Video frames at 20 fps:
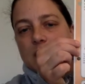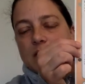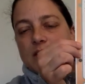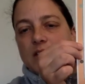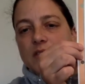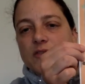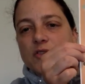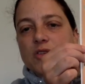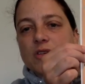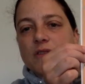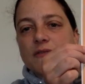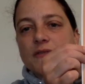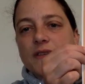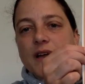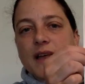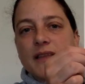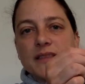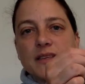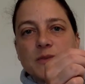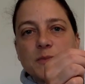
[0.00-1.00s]
So if you can
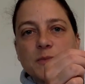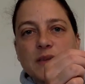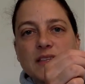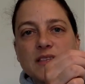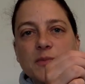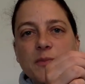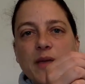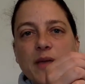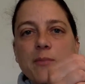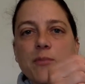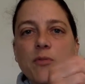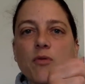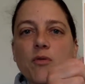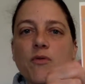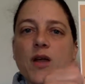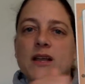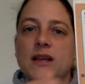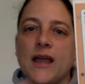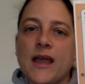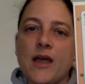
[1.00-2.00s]
find this piece of paper
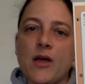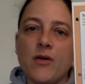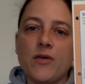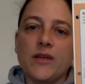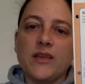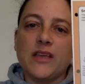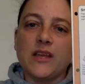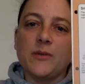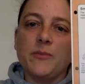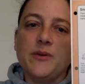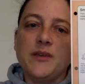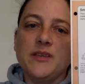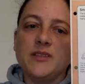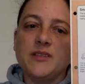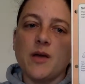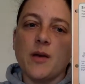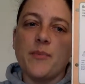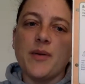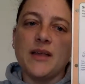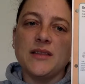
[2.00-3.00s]
right now and get a
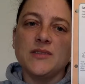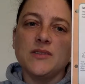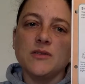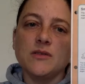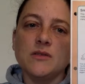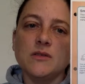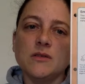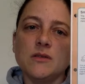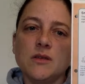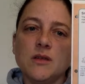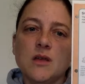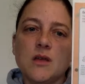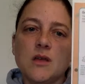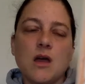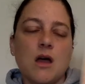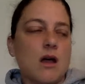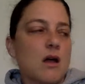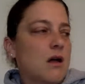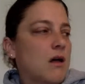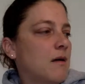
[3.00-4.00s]
piece, a pencil,
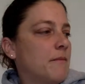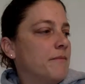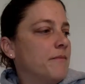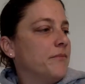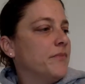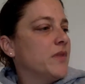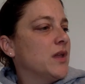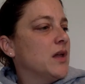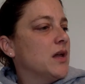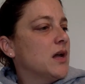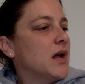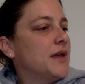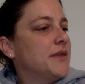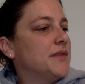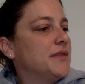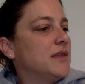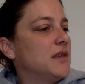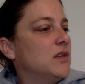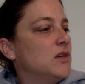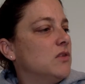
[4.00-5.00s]
um, I
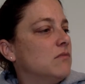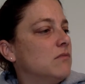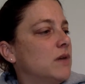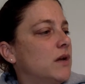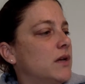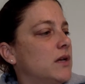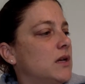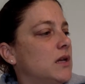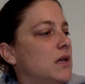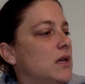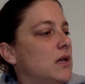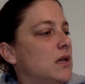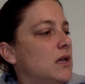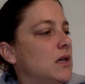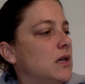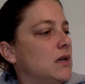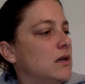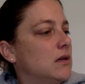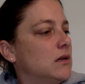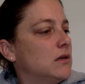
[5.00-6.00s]
think you might
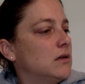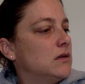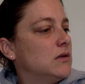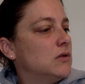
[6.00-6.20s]
need